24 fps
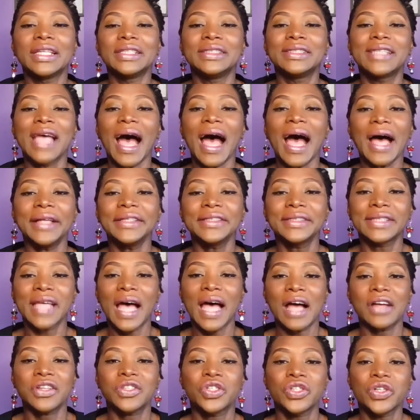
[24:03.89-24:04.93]
that
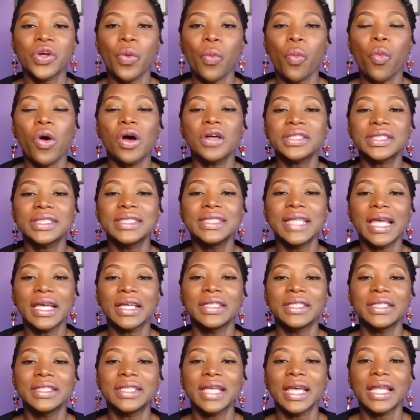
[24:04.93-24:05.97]
doctor was
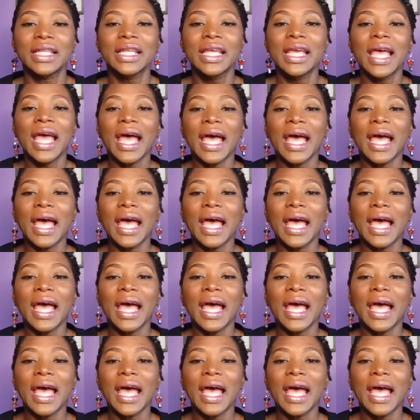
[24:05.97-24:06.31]
negligent